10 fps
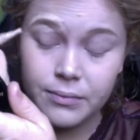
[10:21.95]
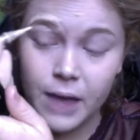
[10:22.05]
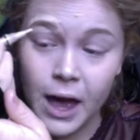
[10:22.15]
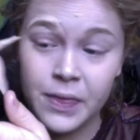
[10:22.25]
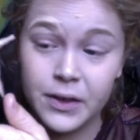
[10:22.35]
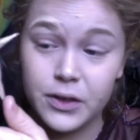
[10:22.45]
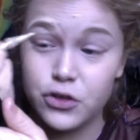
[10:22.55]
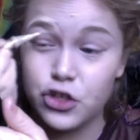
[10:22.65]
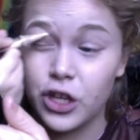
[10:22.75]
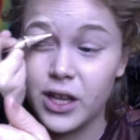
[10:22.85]
I think you
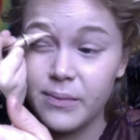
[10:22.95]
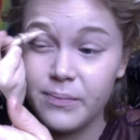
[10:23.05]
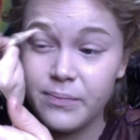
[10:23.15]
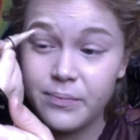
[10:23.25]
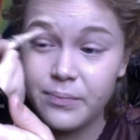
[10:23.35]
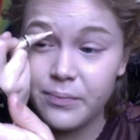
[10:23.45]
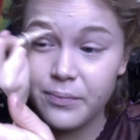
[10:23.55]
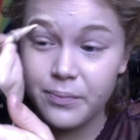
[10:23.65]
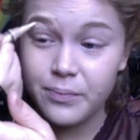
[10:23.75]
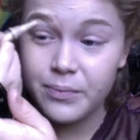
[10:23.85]
should.
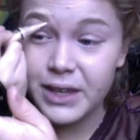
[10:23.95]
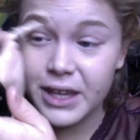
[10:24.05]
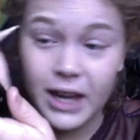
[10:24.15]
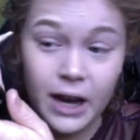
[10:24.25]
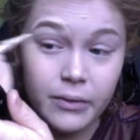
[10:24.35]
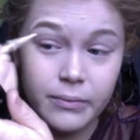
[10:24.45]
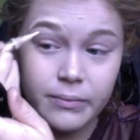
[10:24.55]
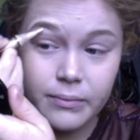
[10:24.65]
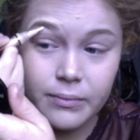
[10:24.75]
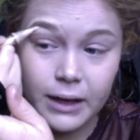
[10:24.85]
You know?
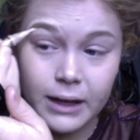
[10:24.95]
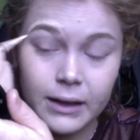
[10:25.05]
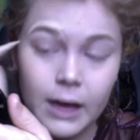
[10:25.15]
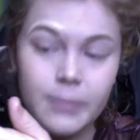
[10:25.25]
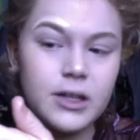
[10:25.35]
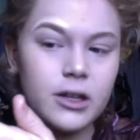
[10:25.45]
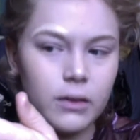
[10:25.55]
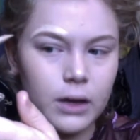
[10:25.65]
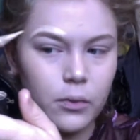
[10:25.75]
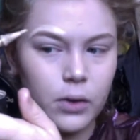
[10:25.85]
Like, let me know.
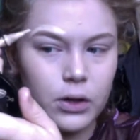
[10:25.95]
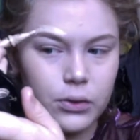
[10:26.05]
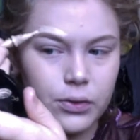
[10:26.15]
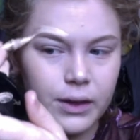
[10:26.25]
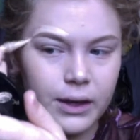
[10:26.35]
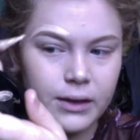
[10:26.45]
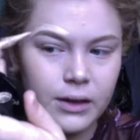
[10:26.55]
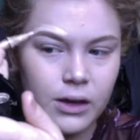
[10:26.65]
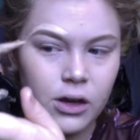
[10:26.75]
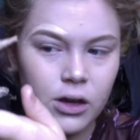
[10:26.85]
Like, what do you think
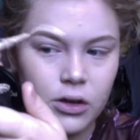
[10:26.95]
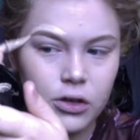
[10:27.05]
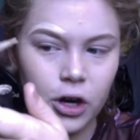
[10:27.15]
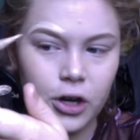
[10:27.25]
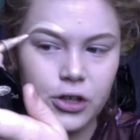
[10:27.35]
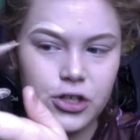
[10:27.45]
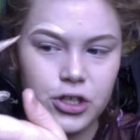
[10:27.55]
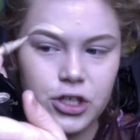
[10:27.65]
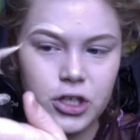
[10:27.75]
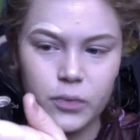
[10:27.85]
Tarte
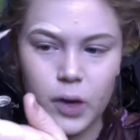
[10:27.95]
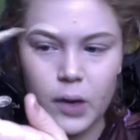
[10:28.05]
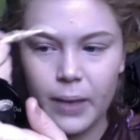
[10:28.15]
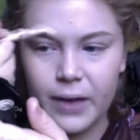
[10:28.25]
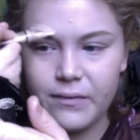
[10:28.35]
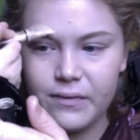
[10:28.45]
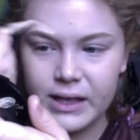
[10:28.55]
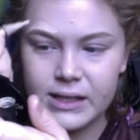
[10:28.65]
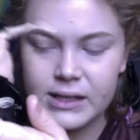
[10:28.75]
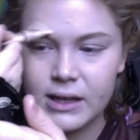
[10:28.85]
should do? What might
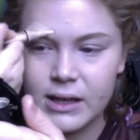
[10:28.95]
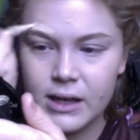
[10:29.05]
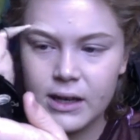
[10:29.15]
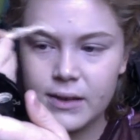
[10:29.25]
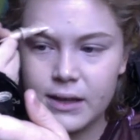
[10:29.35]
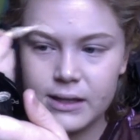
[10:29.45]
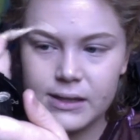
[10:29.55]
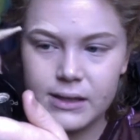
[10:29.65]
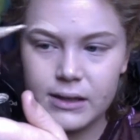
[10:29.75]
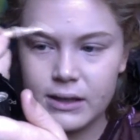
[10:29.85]
fix
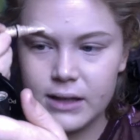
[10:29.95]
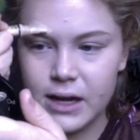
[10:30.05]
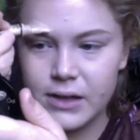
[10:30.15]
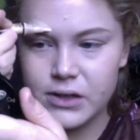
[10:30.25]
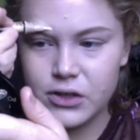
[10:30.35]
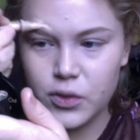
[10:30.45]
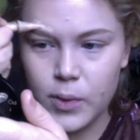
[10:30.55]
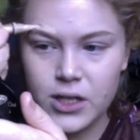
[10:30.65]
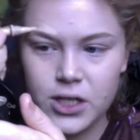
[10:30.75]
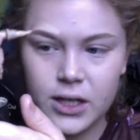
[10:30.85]
this entire
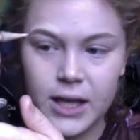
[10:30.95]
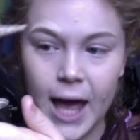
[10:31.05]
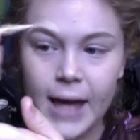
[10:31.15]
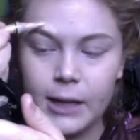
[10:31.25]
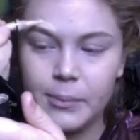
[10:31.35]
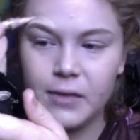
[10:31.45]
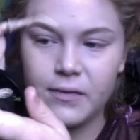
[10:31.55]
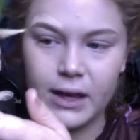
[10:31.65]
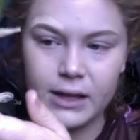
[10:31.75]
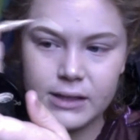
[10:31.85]
situation? Can it be
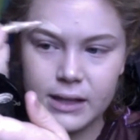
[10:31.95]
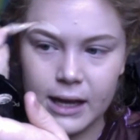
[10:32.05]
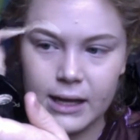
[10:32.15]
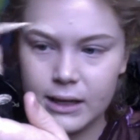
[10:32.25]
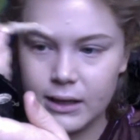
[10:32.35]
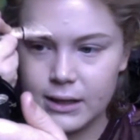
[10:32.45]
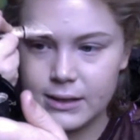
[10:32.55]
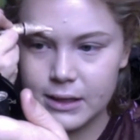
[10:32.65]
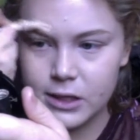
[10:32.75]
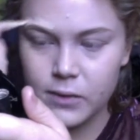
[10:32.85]
fixed? Like, is
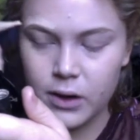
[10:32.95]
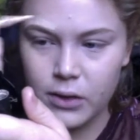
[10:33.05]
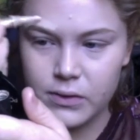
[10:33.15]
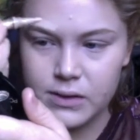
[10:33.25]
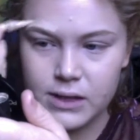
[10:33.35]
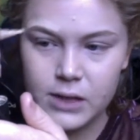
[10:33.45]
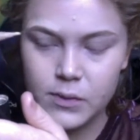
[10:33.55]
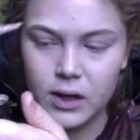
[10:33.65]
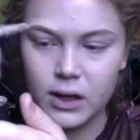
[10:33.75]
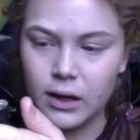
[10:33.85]
this one of those things where
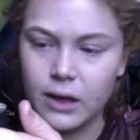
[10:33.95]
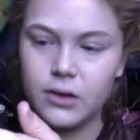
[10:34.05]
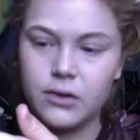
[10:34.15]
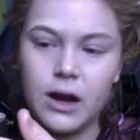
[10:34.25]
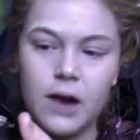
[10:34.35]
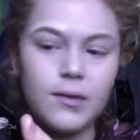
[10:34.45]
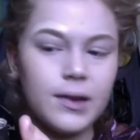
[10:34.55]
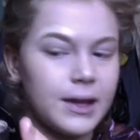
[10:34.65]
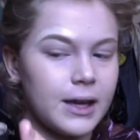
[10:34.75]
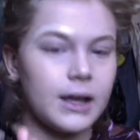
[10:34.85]
you're not
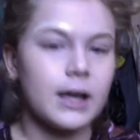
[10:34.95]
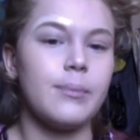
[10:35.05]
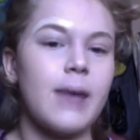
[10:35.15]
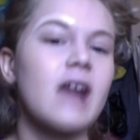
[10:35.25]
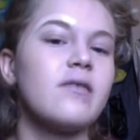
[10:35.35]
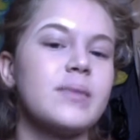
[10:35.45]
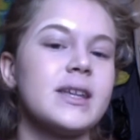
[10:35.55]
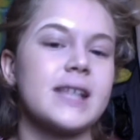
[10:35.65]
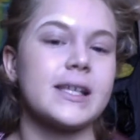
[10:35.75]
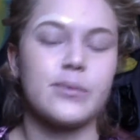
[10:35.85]
really going to come back from this
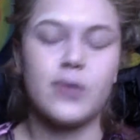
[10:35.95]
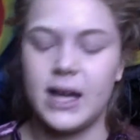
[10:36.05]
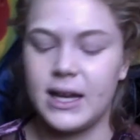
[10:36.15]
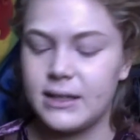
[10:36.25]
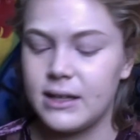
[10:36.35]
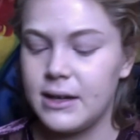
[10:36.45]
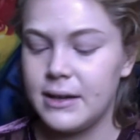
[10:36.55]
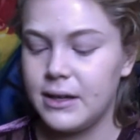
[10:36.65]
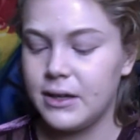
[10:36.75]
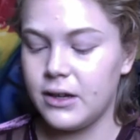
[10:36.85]
as a brand?
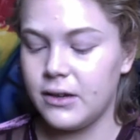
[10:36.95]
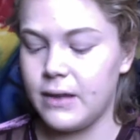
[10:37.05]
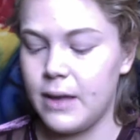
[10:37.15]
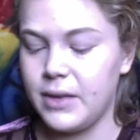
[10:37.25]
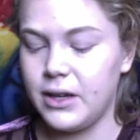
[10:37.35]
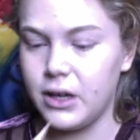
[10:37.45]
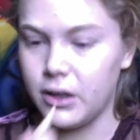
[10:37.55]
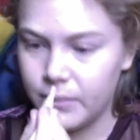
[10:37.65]
You know, let me know.